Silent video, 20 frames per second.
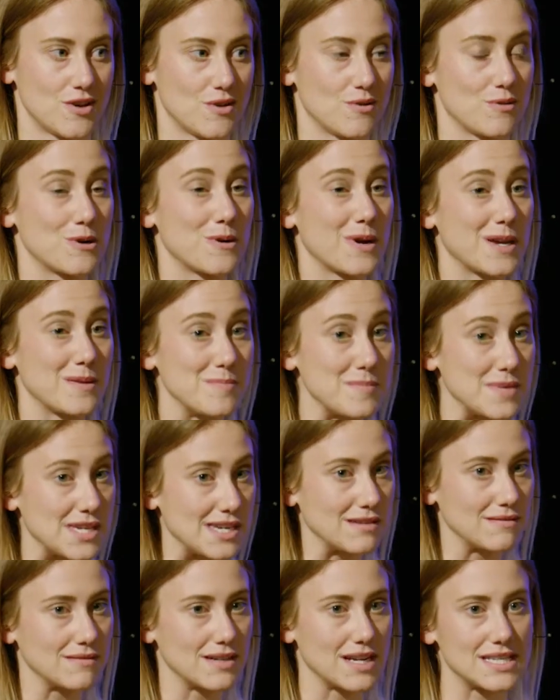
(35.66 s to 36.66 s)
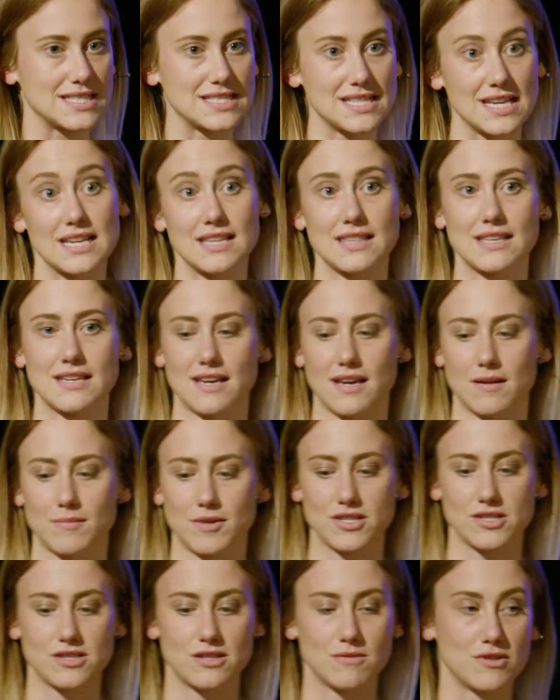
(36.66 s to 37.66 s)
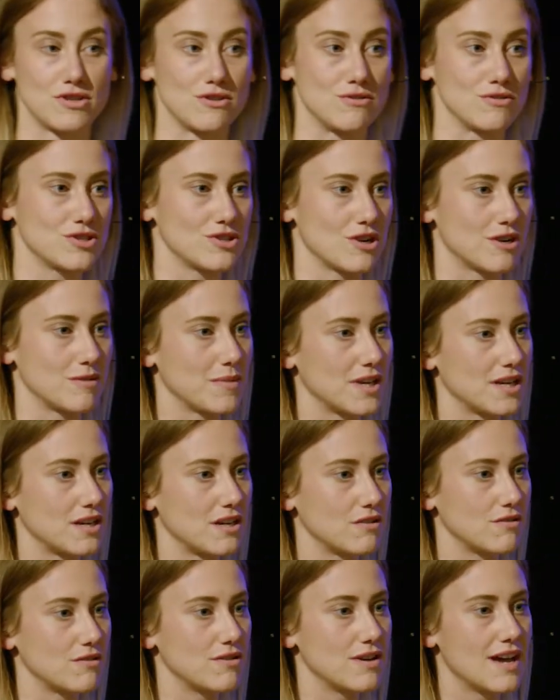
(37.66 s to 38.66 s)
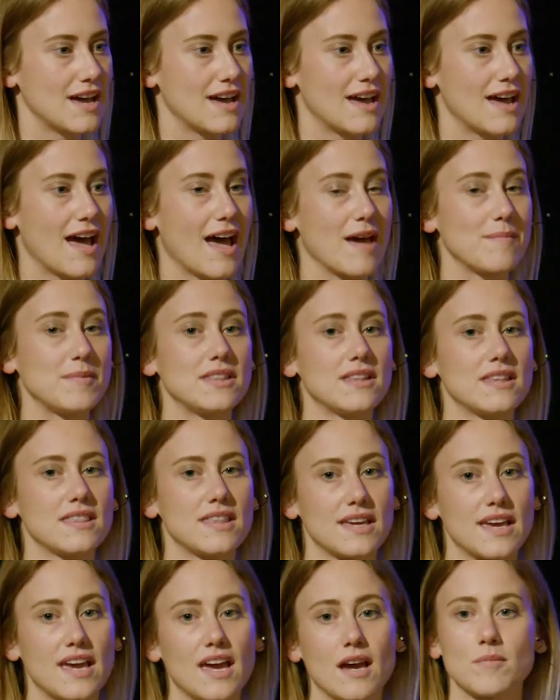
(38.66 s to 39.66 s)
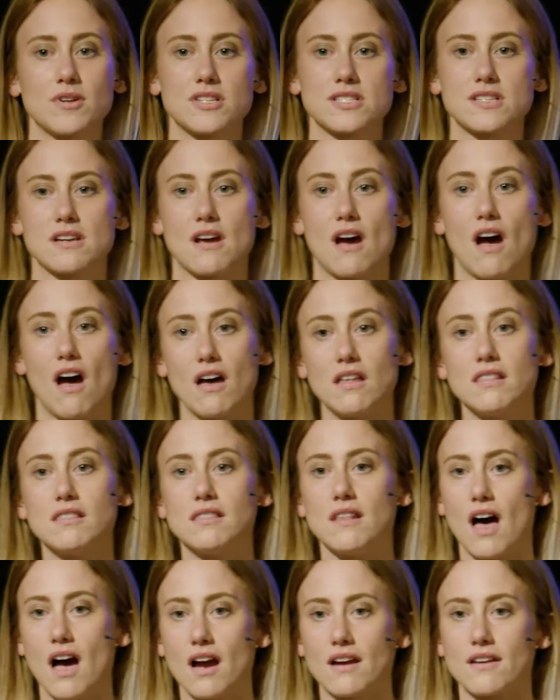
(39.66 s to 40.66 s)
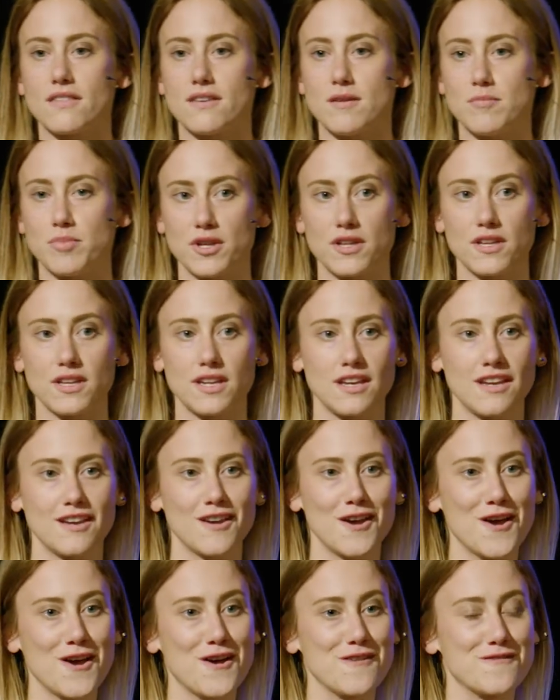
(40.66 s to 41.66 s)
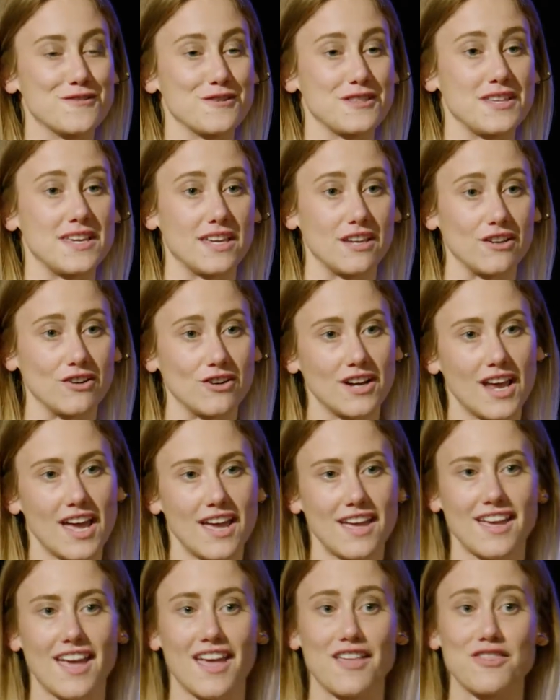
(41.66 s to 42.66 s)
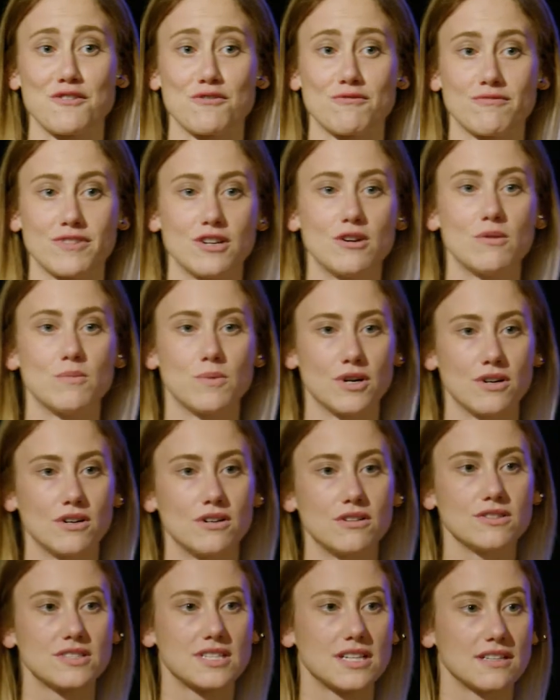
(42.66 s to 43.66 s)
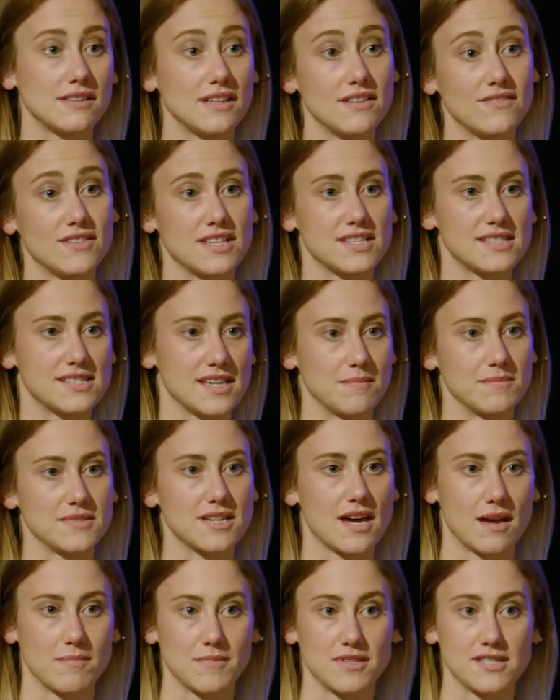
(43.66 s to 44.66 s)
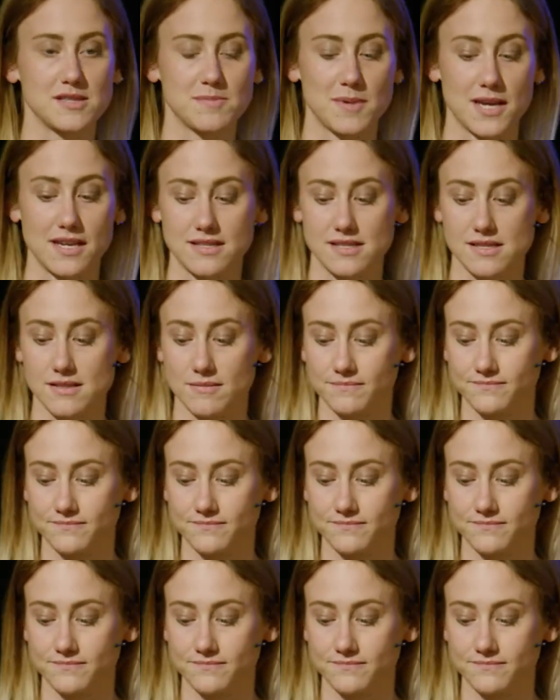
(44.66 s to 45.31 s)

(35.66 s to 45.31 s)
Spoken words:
What do I mean when I say the camera is the new start menu? I mean that the camera is going to unlock the ability for the internet and the real world to live in the same time and space.